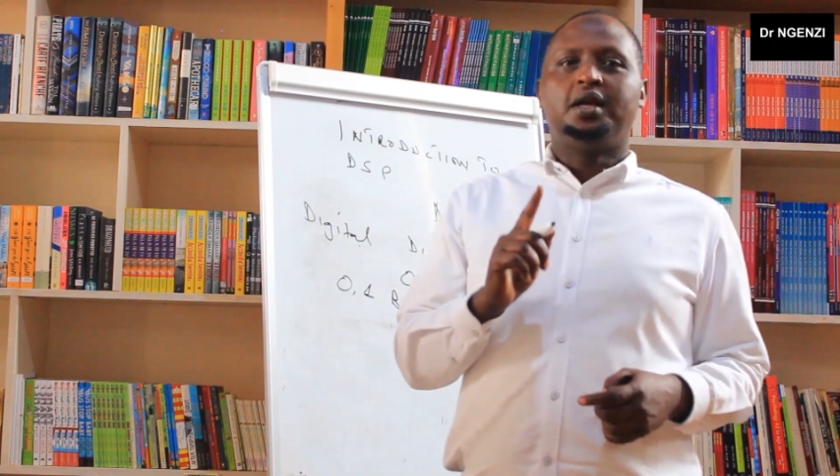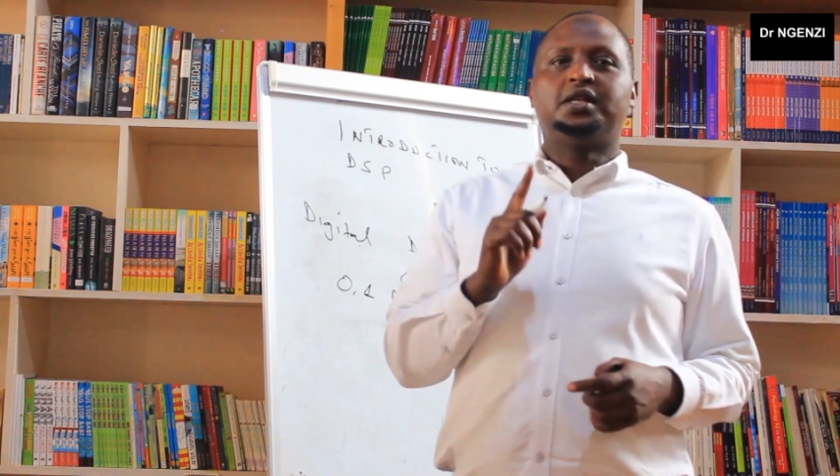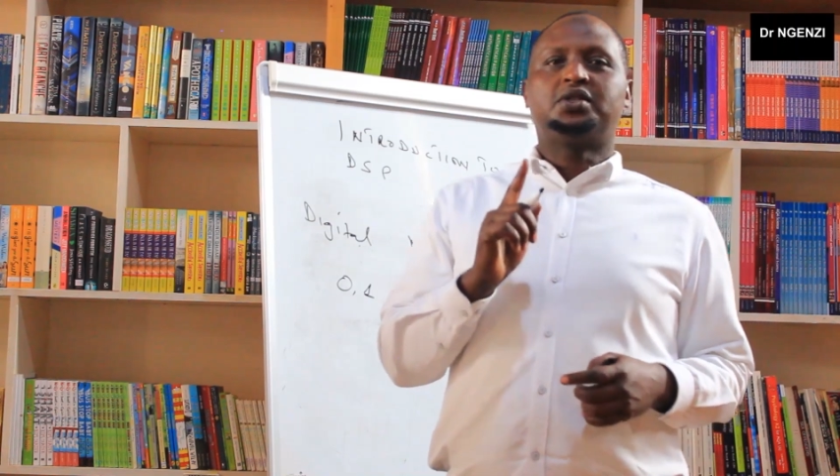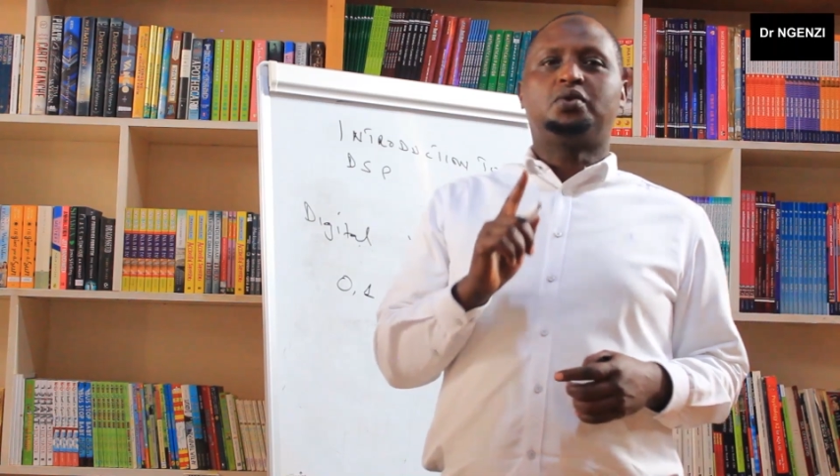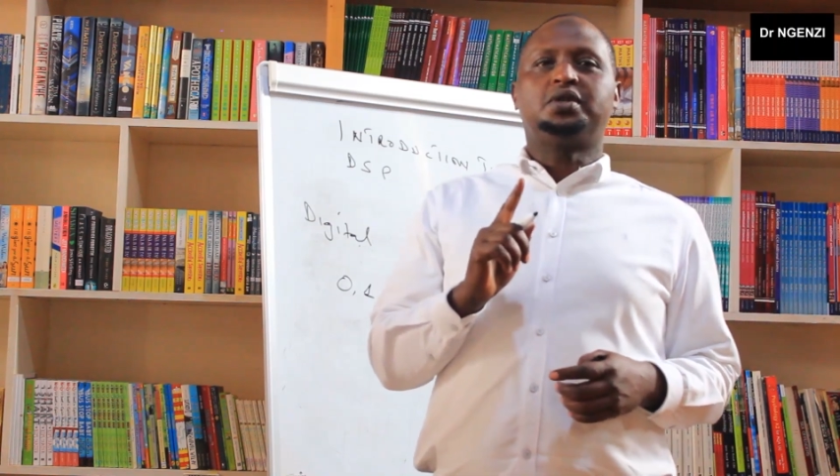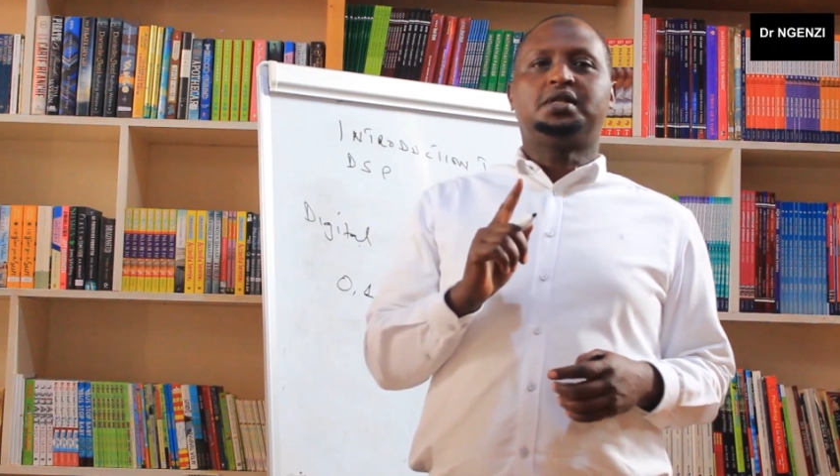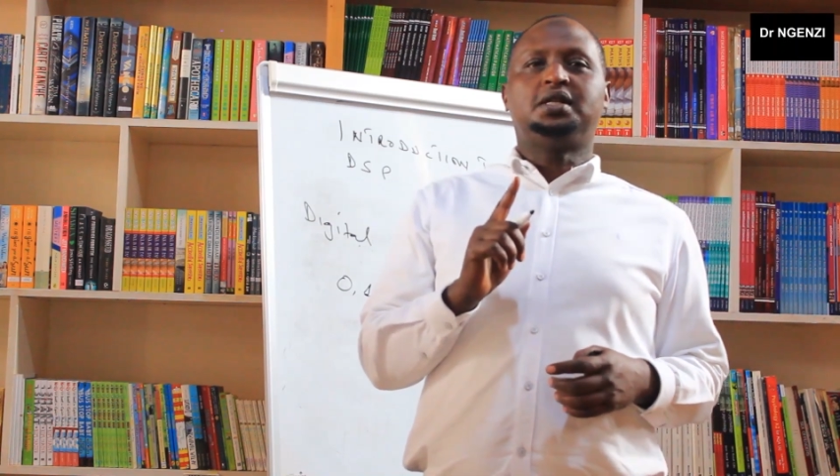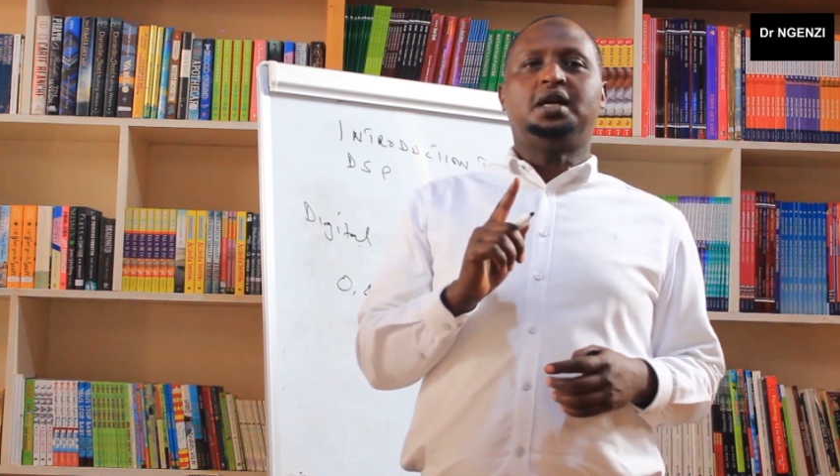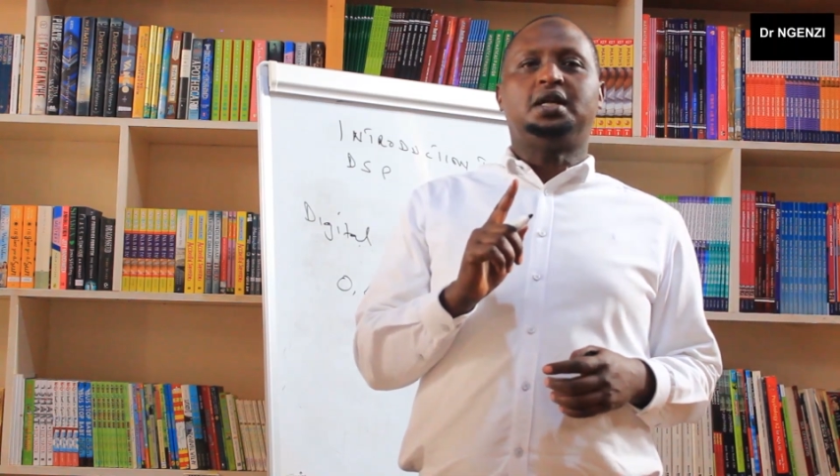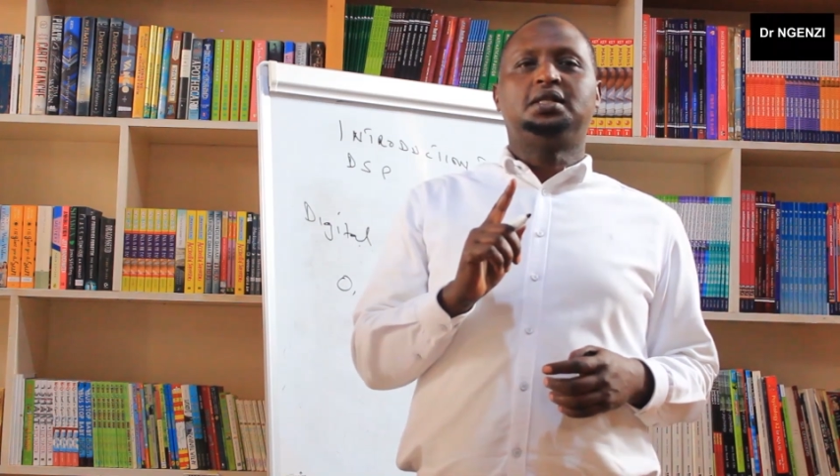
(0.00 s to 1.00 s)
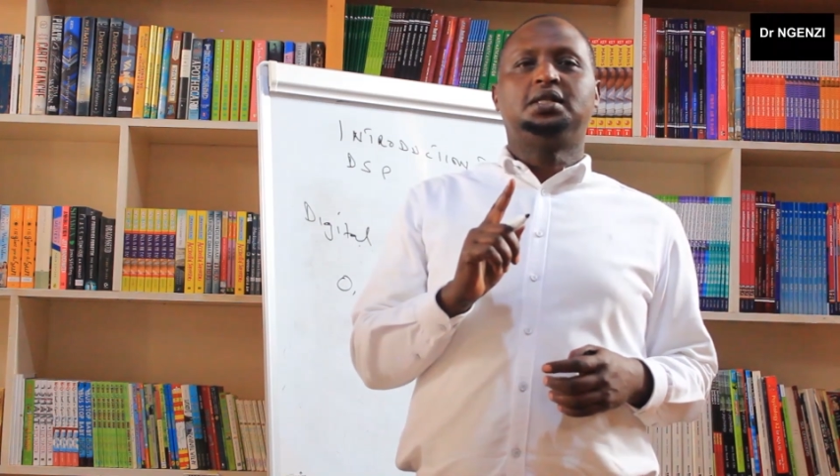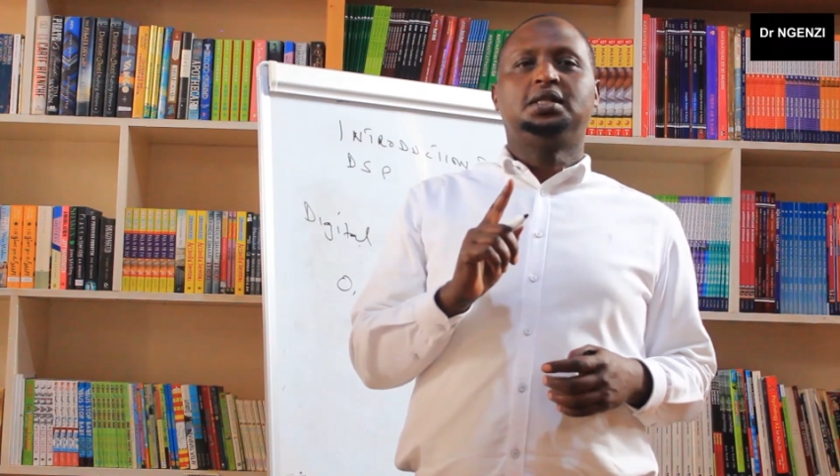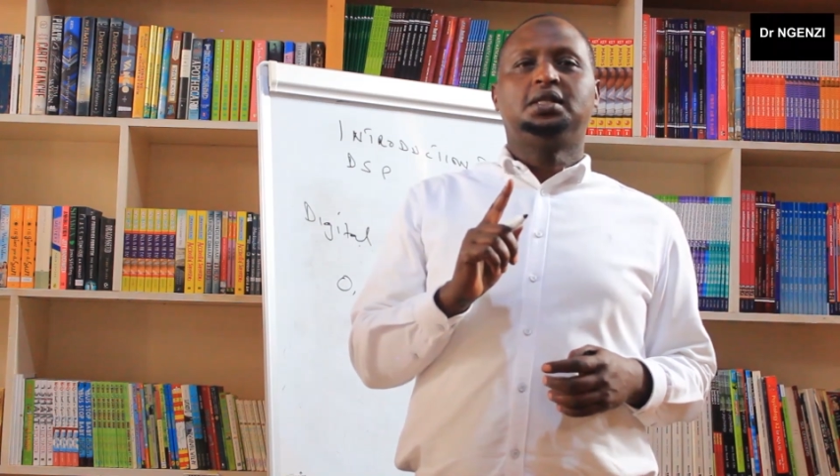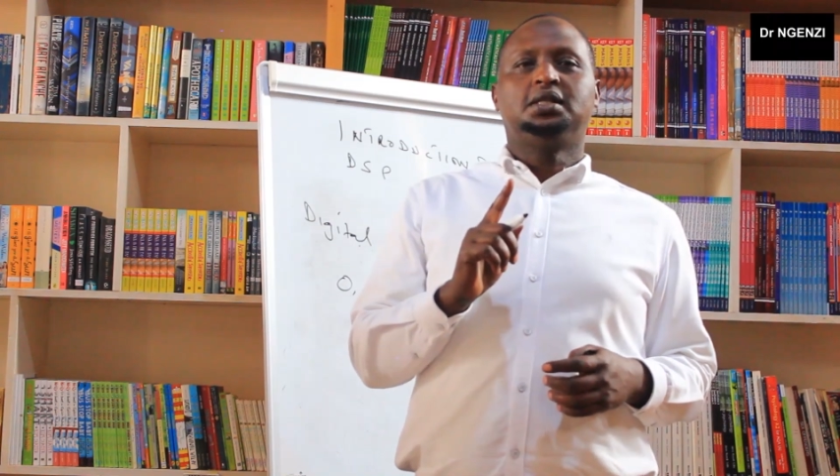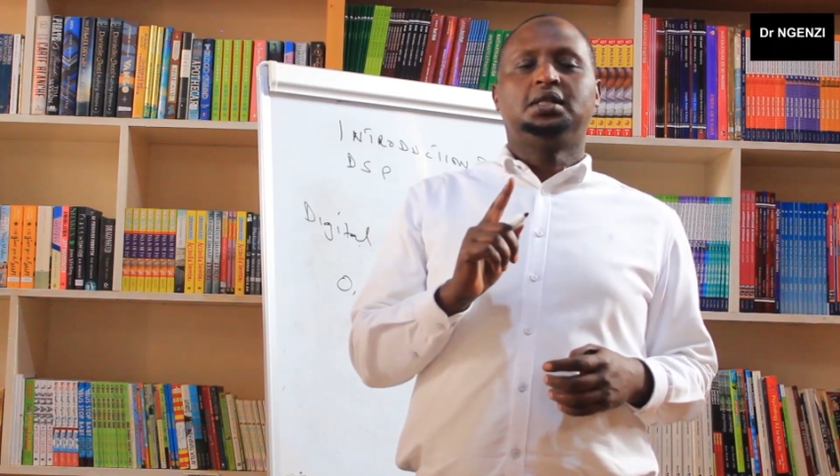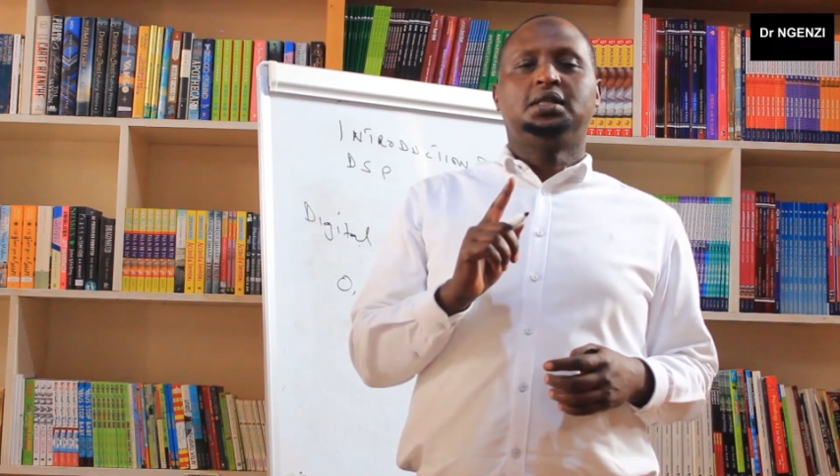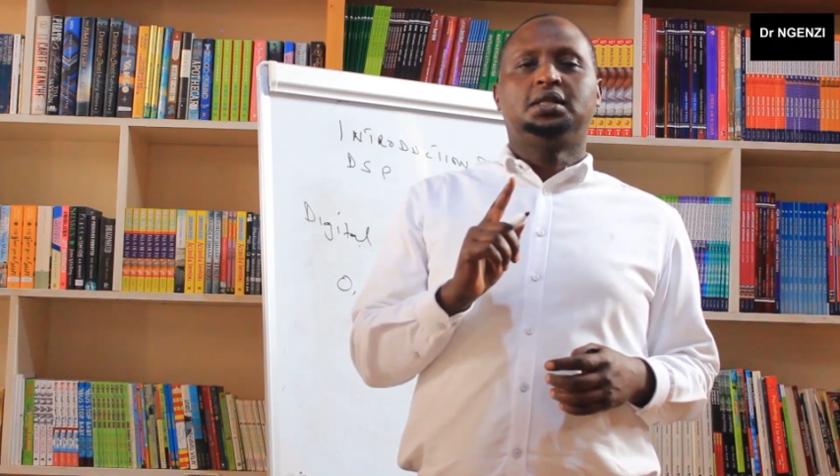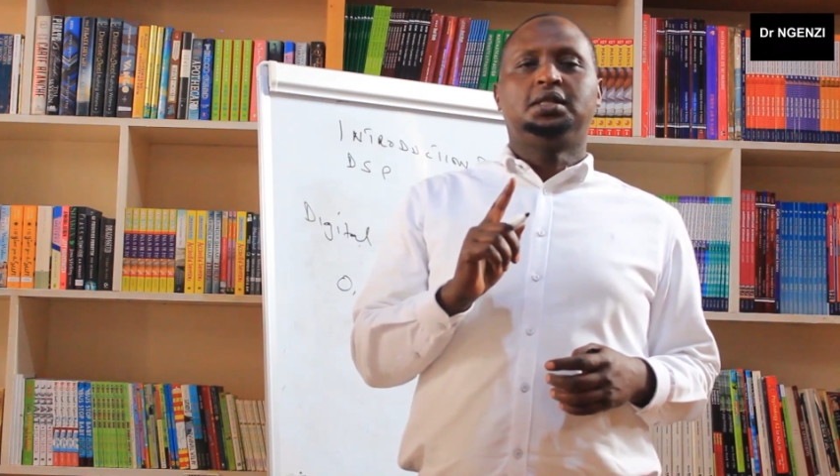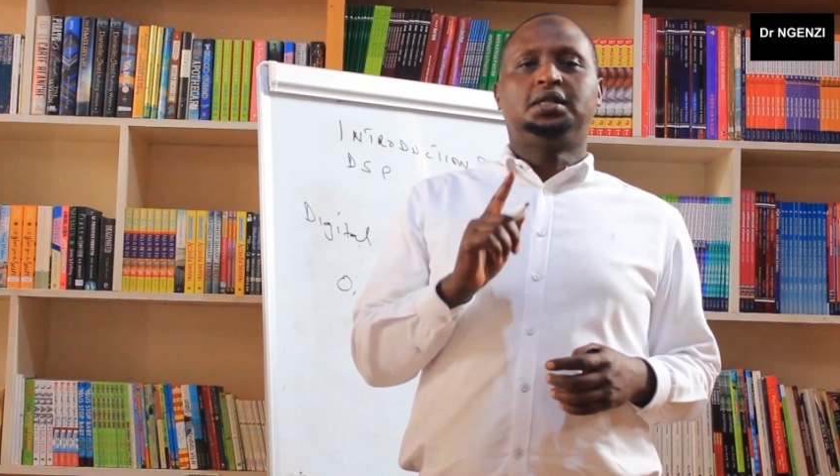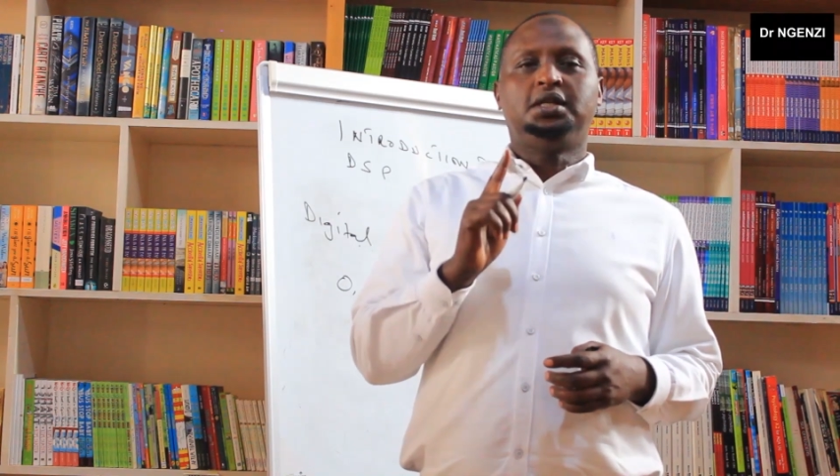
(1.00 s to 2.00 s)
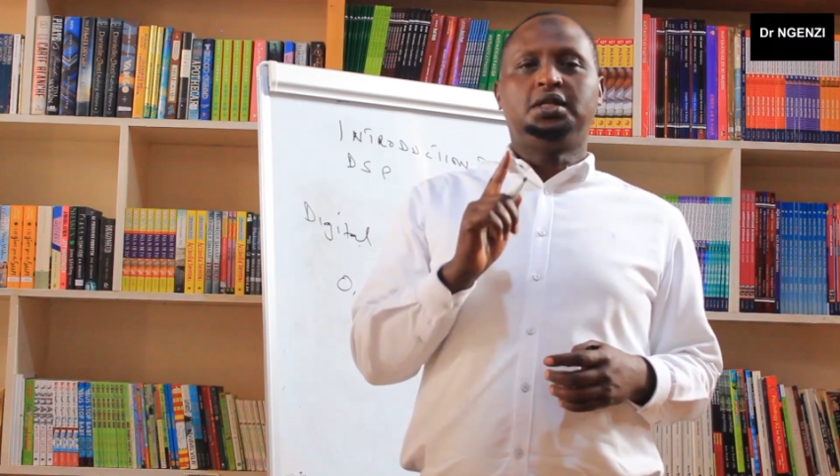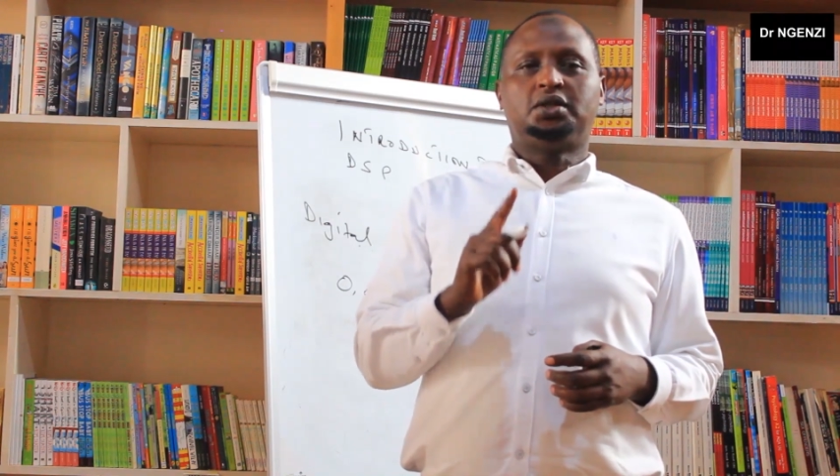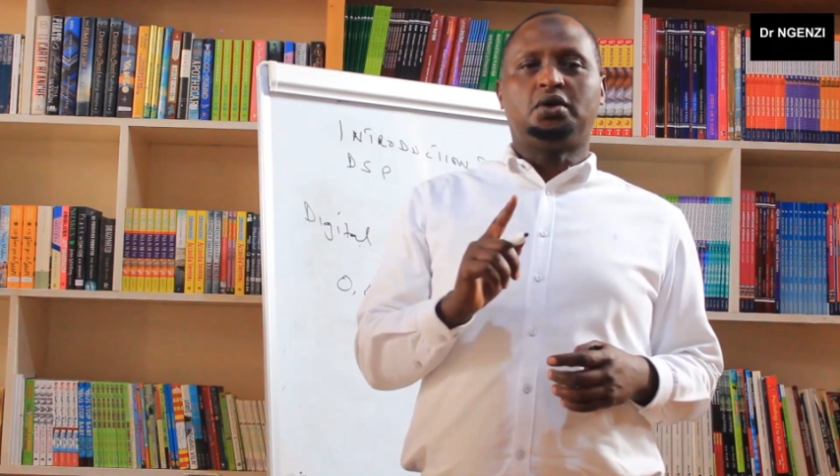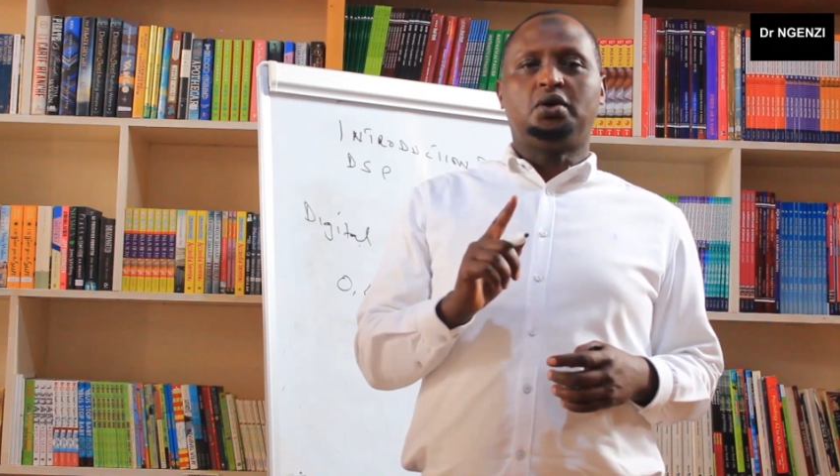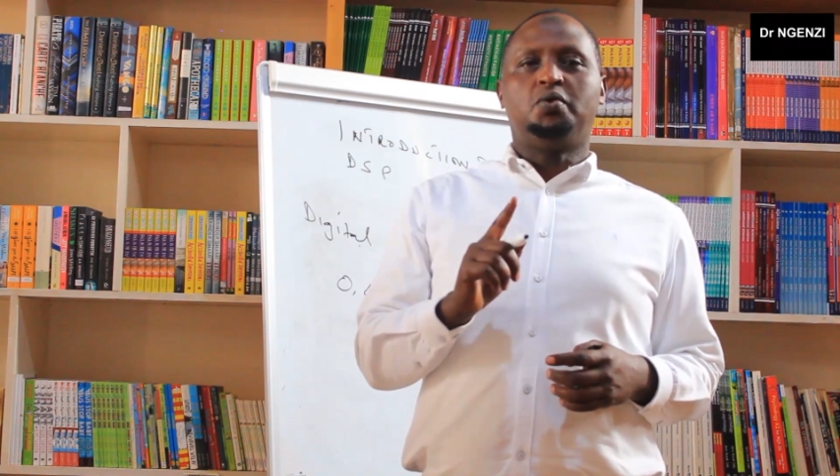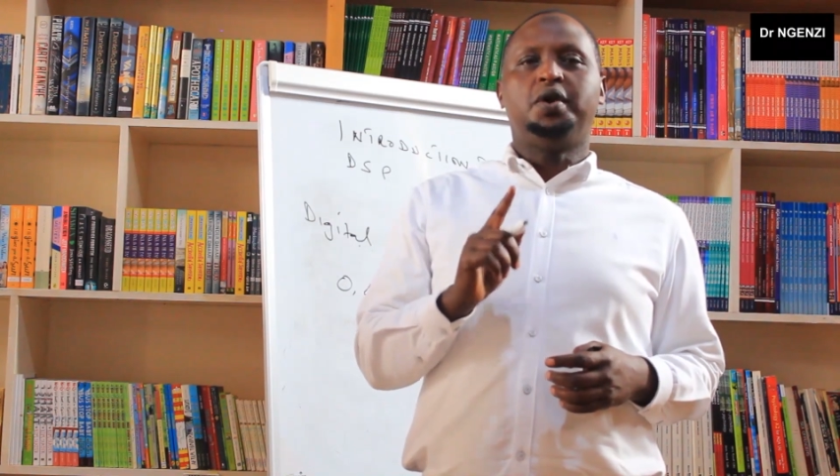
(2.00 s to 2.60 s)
is considered digital